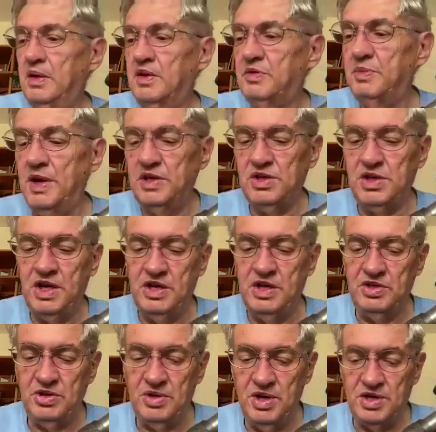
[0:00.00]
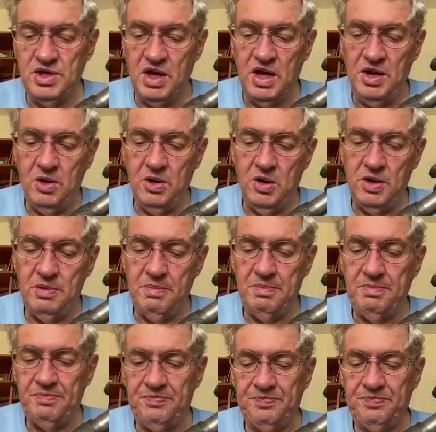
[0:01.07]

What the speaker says: This makes it easier to tie on.